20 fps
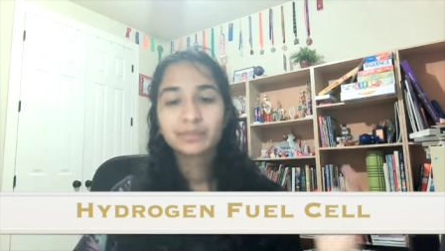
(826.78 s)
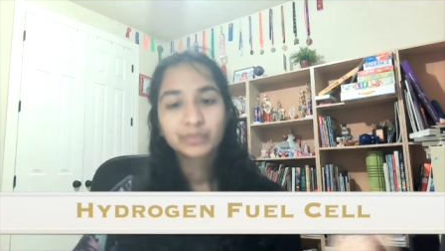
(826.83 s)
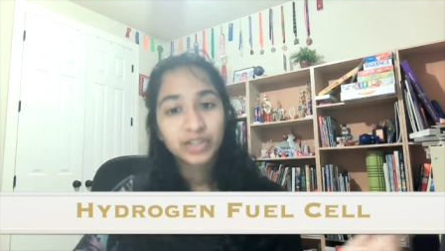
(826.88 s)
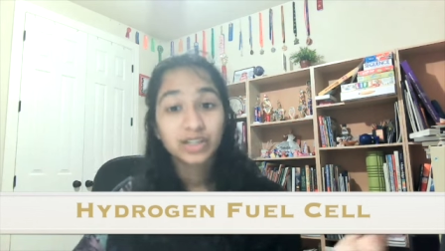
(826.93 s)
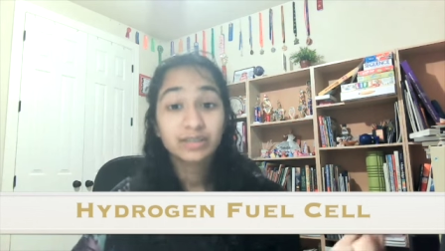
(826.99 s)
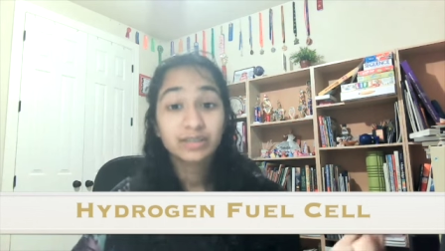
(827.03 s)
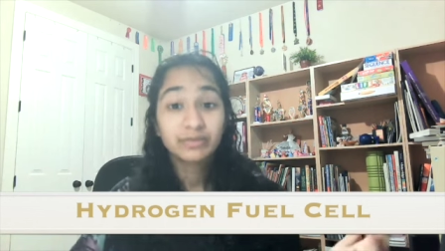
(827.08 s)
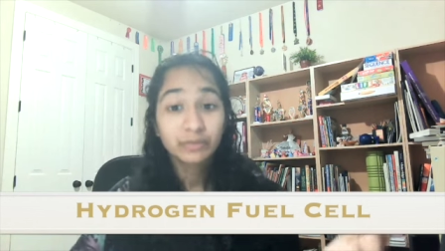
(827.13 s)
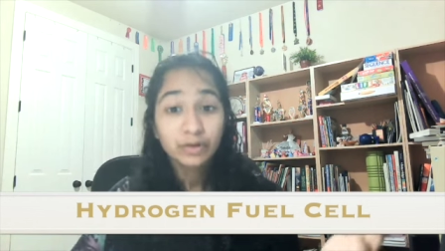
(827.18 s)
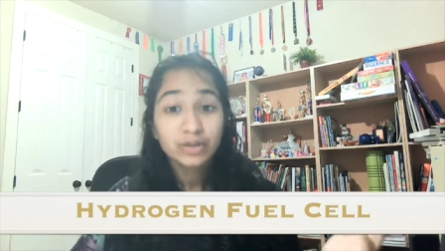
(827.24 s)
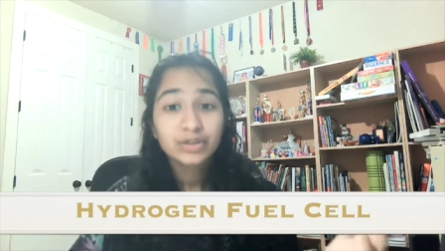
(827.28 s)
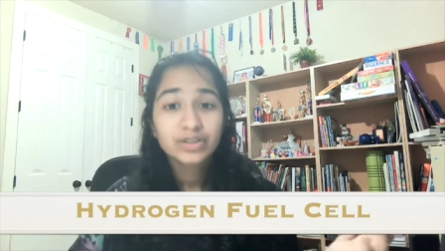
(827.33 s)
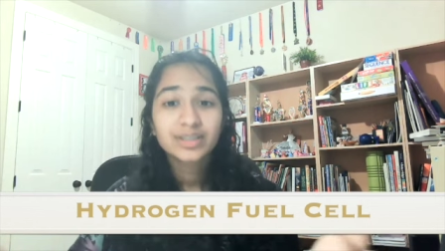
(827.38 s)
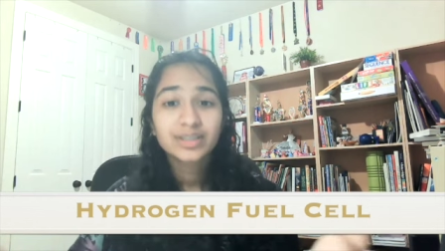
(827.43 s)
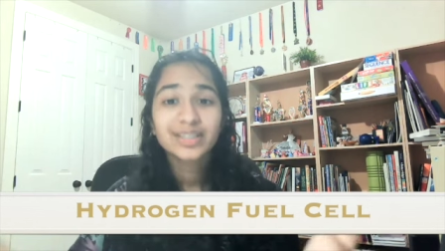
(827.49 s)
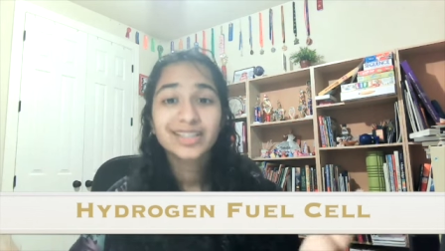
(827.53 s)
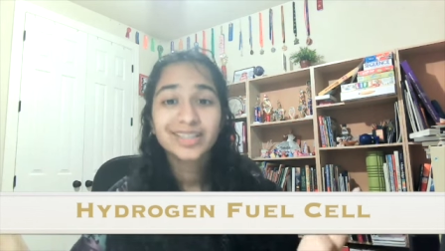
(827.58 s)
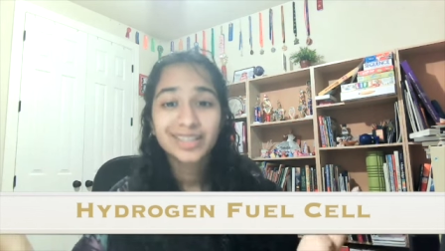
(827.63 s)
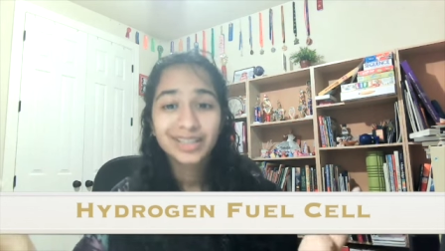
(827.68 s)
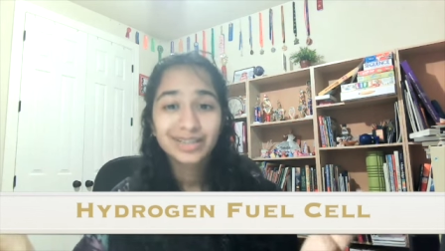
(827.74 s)

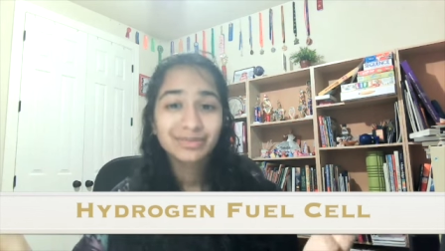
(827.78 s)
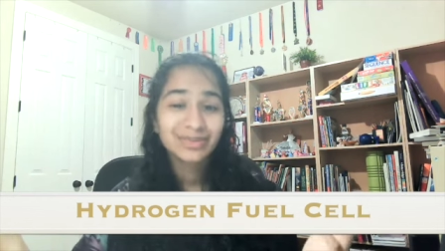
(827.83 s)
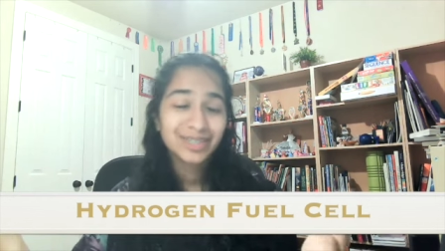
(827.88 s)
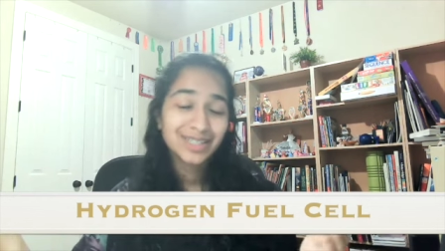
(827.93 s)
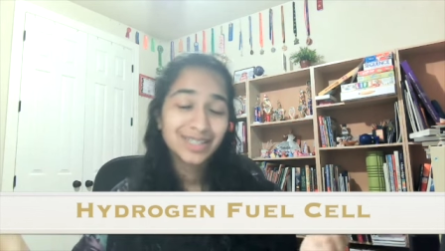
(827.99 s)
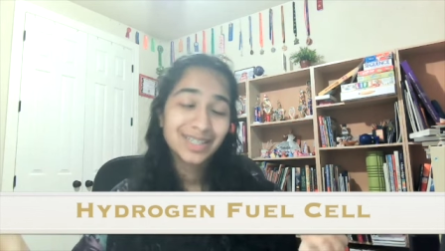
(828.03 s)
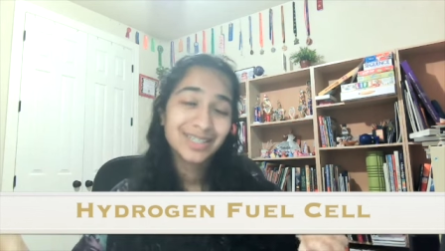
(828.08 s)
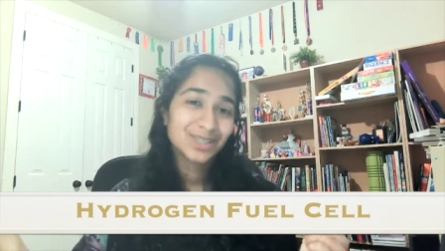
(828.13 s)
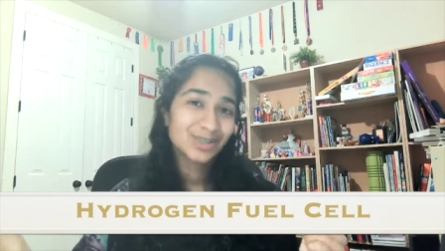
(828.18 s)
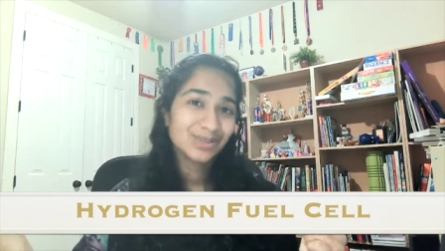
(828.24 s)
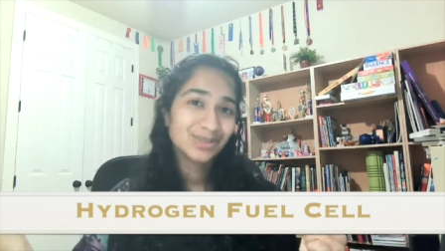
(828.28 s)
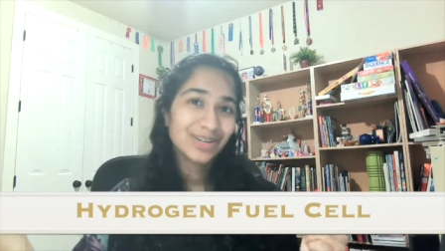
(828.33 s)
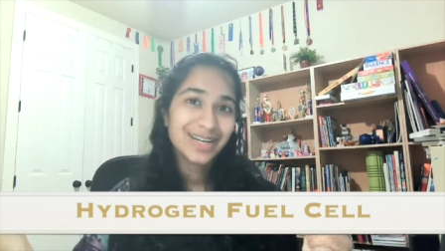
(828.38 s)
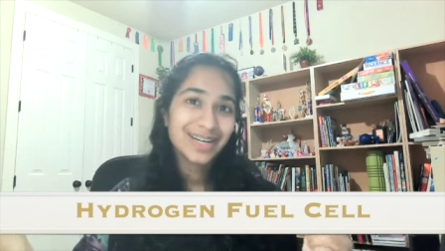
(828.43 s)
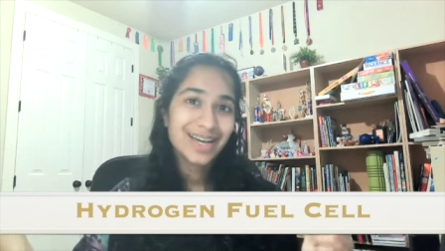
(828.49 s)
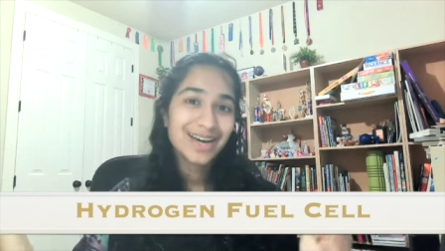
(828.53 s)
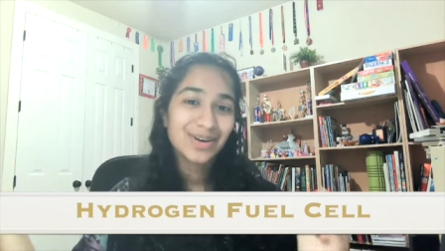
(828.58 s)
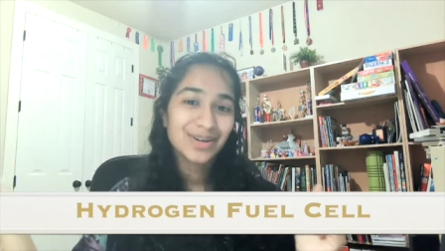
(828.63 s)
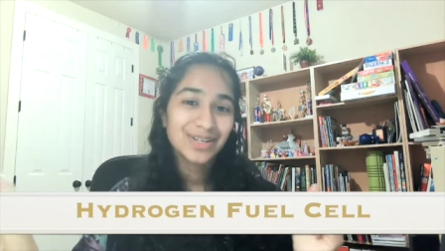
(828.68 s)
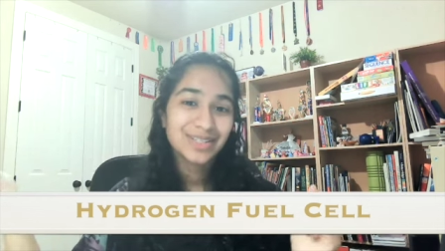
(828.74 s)
Unfortunately, the limitation right
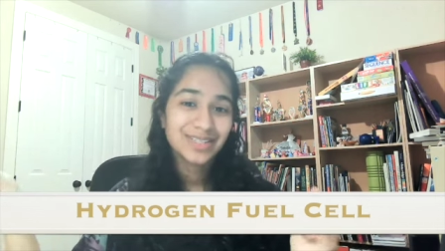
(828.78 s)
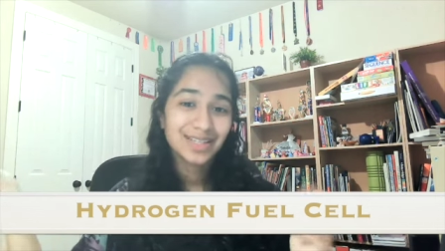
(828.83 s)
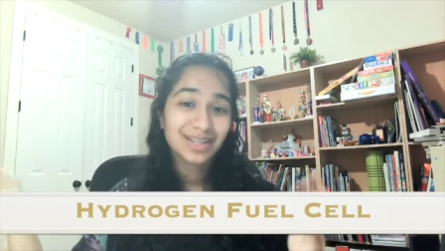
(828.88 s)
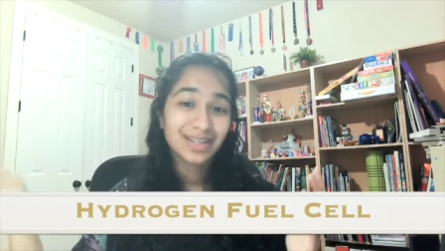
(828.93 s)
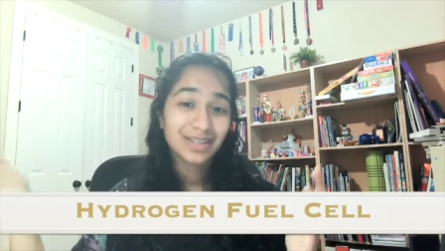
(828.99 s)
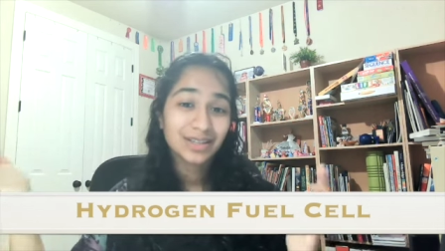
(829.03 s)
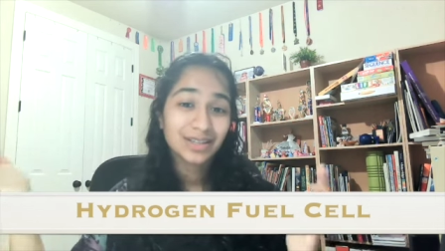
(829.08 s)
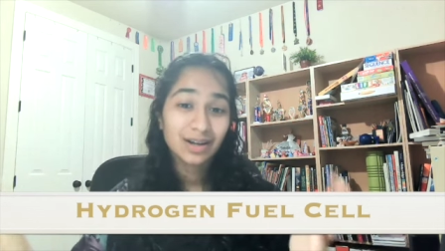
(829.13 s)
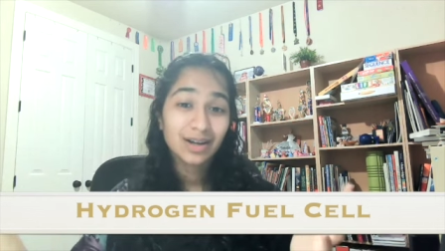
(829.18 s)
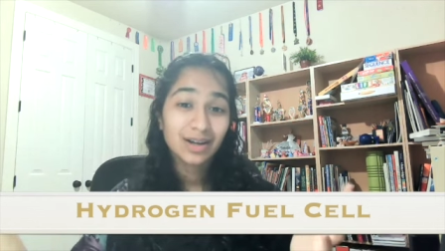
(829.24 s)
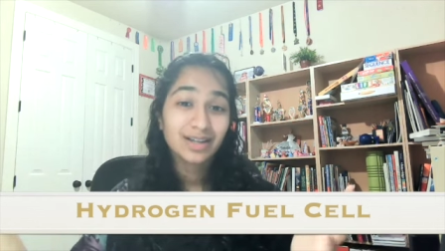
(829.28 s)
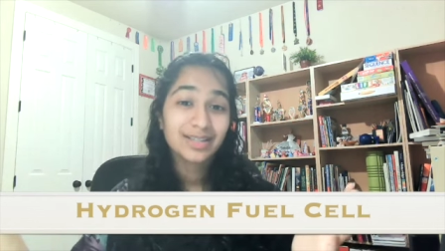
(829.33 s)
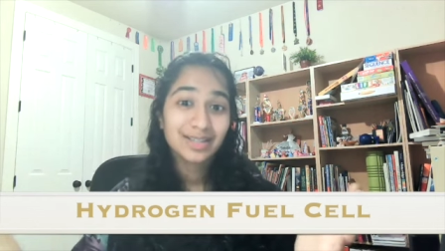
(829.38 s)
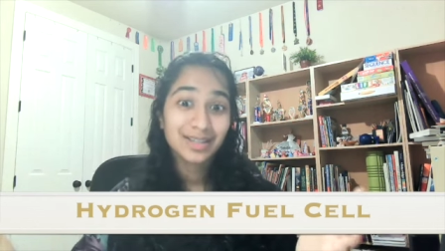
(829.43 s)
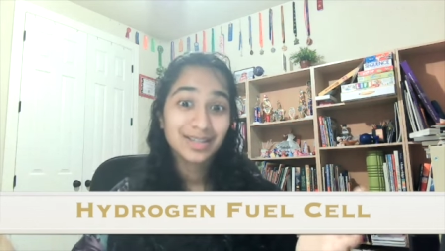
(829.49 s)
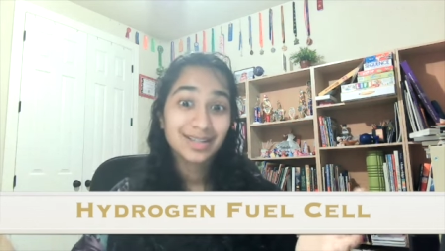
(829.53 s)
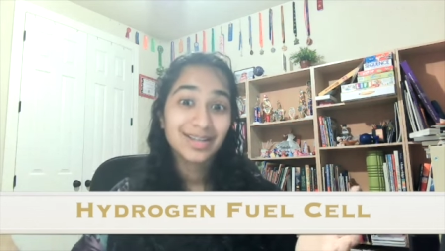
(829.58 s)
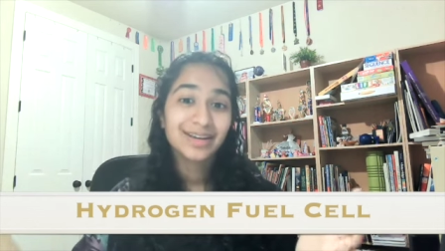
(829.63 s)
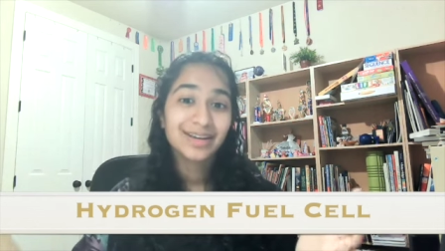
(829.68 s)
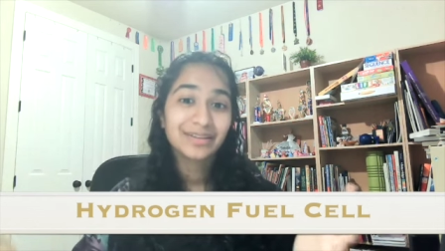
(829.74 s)
now is that it costs a
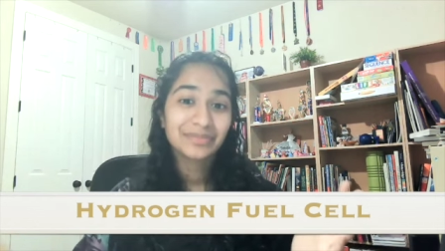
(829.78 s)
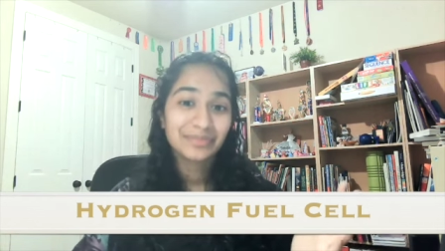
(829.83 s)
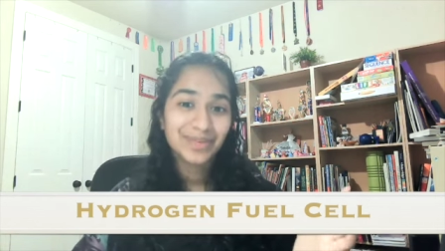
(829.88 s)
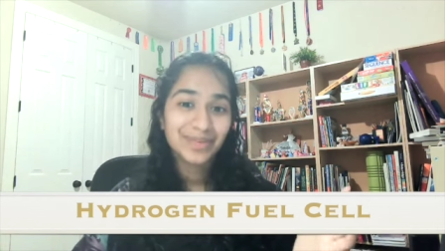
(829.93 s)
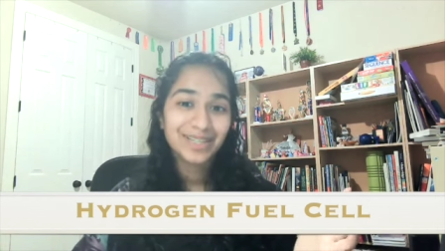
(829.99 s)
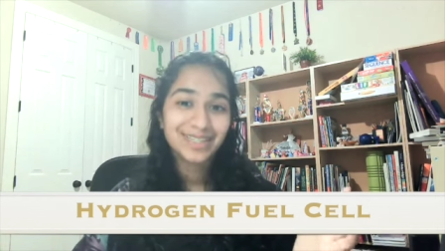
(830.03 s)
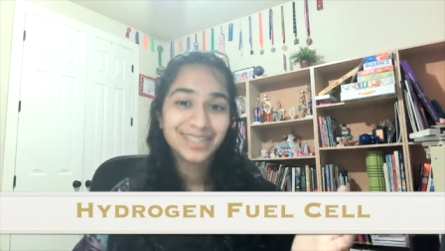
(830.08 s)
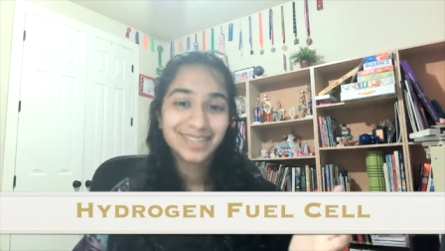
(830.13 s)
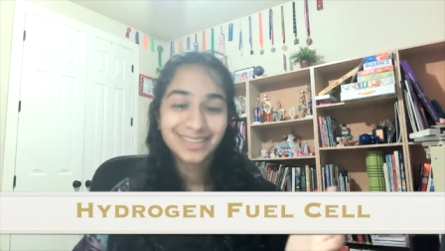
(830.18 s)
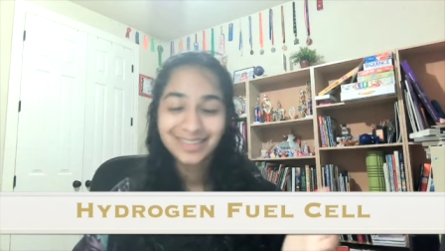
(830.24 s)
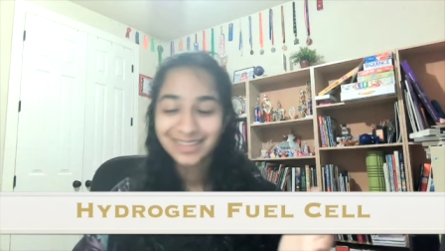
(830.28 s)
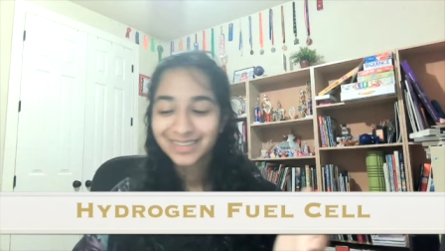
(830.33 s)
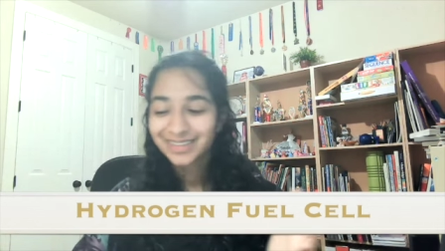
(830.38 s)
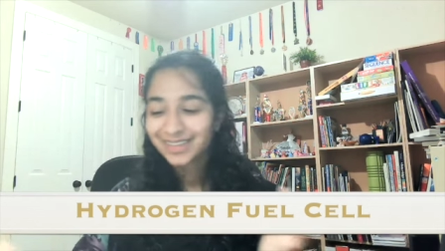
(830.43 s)
lot of money.